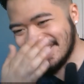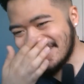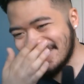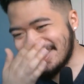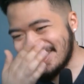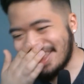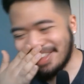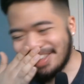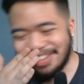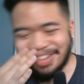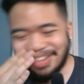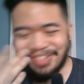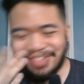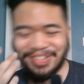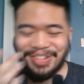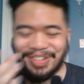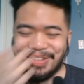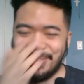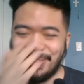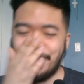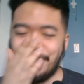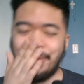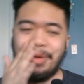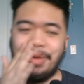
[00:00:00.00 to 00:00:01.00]
for the dance
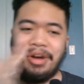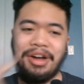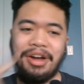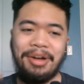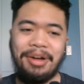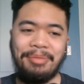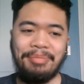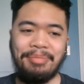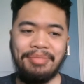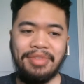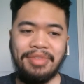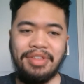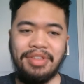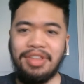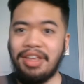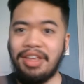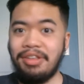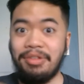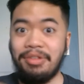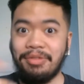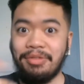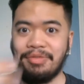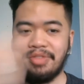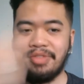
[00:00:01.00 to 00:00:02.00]
cover. So um,
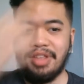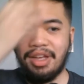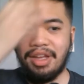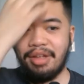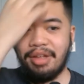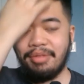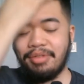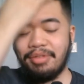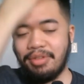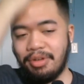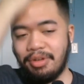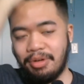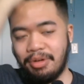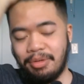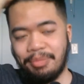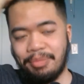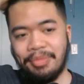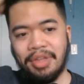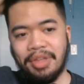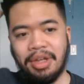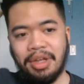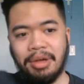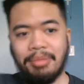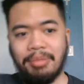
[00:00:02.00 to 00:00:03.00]
stay tuned for that. So,
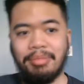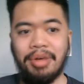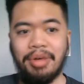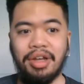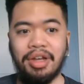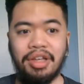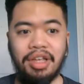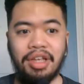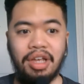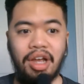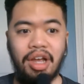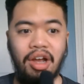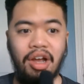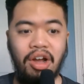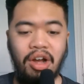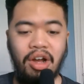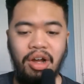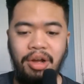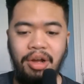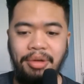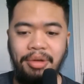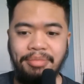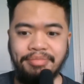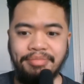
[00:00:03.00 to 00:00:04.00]
but
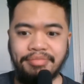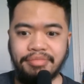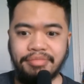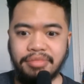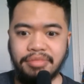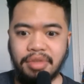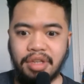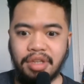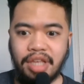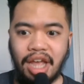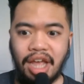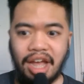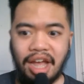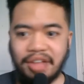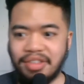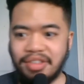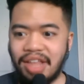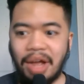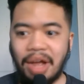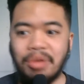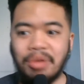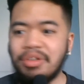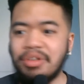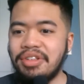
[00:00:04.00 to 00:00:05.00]
um, yeah,
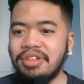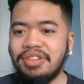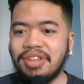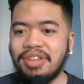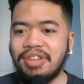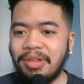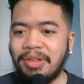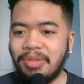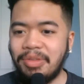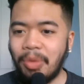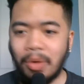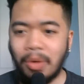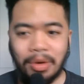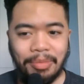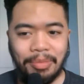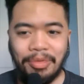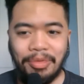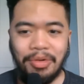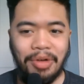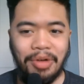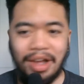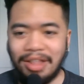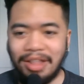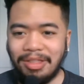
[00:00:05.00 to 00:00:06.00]
that was
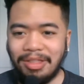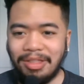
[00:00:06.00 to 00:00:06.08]
adorable. I